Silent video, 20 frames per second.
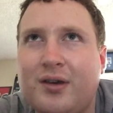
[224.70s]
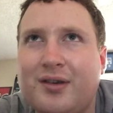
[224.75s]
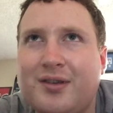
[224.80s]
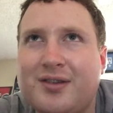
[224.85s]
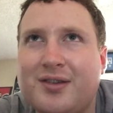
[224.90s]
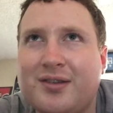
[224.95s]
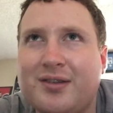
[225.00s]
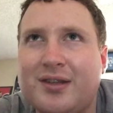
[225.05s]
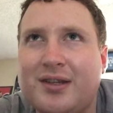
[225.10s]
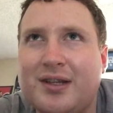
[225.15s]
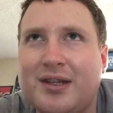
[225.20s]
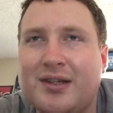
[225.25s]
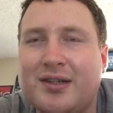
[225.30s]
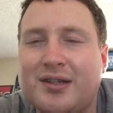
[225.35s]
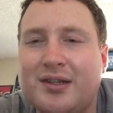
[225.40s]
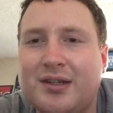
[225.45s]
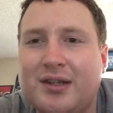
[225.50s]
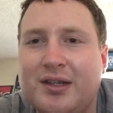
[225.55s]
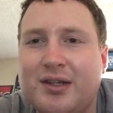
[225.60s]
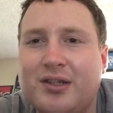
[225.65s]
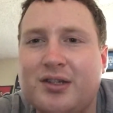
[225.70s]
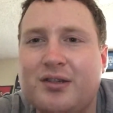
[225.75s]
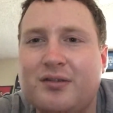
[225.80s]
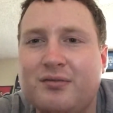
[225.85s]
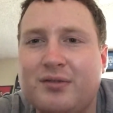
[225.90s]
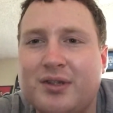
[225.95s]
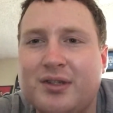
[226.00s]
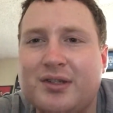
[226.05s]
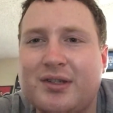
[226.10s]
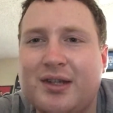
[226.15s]
So the destination
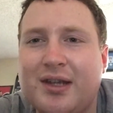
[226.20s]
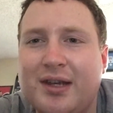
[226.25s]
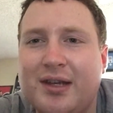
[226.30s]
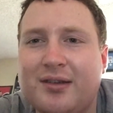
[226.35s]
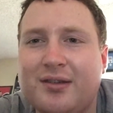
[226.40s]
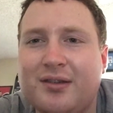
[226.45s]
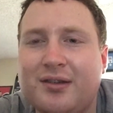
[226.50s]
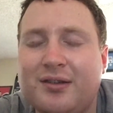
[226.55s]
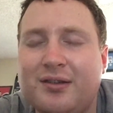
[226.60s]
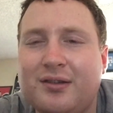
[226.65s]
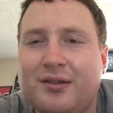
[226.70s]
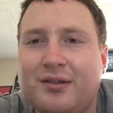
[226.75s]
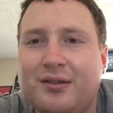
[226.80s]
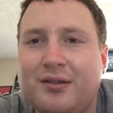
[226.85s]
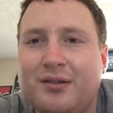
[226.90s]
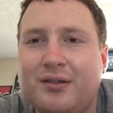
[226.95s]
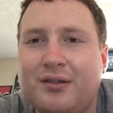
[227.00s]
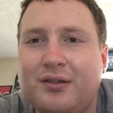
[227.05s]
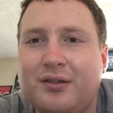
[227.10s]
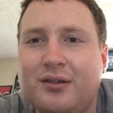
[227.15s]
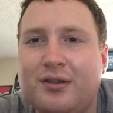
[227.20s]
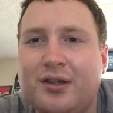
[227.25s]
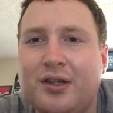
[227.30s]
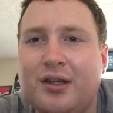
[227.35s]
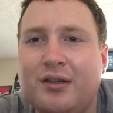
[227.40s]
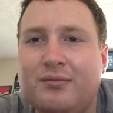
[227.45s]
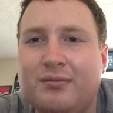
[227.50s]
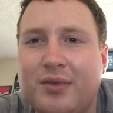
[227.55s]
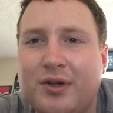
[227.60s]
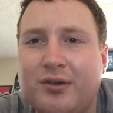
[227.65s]
was set
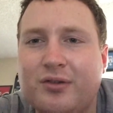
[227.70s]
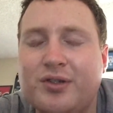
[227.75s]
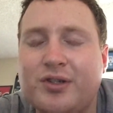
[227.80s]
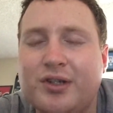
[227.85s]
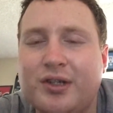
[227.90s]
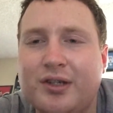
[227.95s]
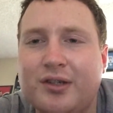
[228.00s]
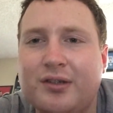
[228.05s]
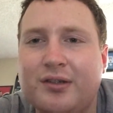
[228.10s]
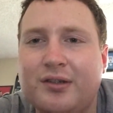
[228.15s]
in motion.